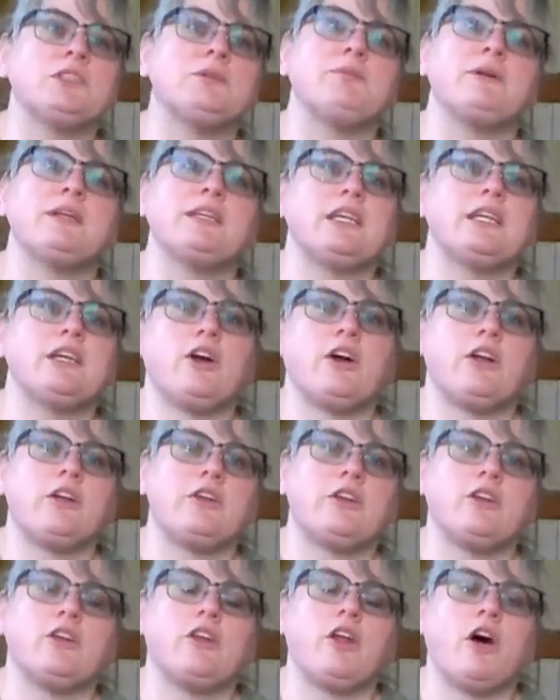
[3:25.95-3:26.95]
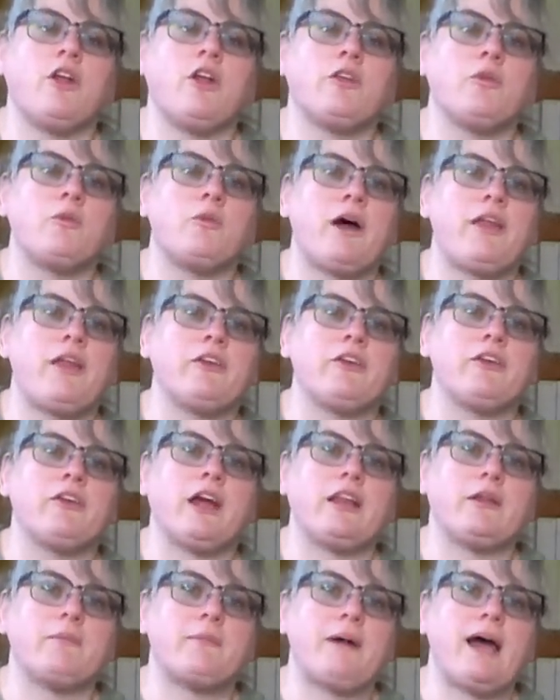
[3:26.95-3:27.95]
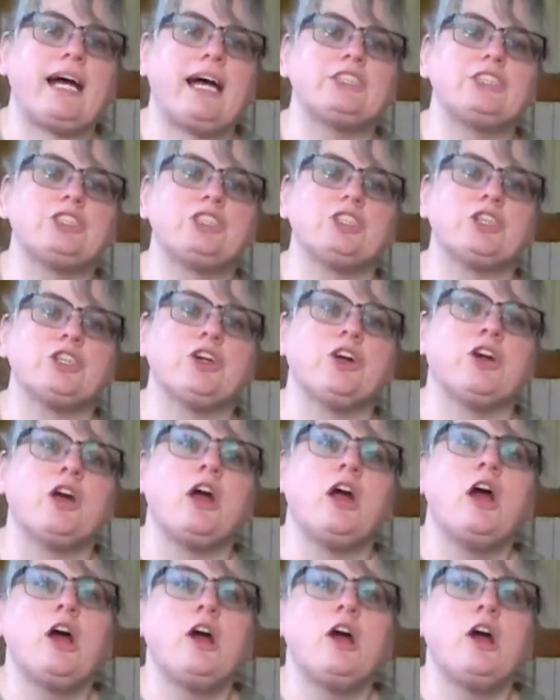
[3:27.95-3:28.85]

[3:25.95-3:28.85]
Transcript: depending on, on the weather and the pasture,